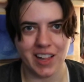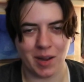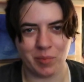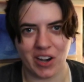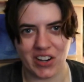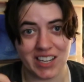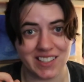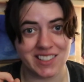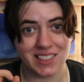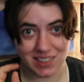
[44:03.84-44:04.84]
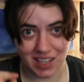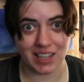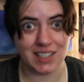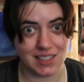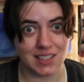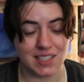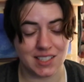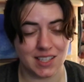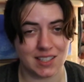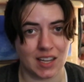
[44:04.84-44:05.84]
library because I need to listen
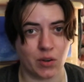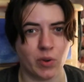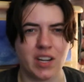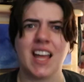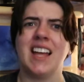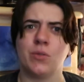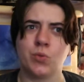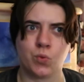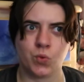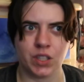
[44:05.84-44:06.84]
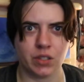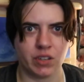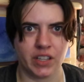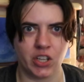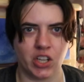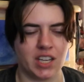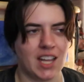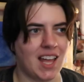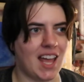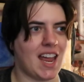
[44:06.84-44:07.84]
to the second one. It was really, really good.
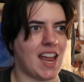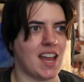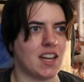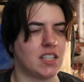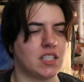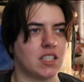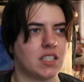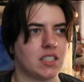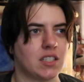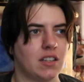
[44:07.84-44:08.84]
And